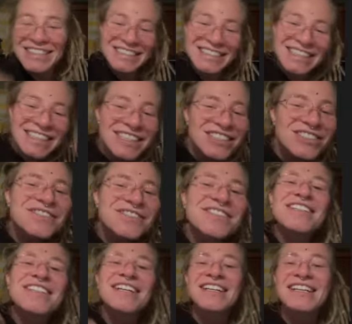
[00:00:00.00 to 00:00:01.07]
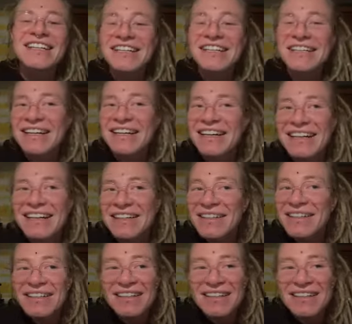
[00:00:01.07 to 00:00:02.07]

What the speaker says: I started to be like, I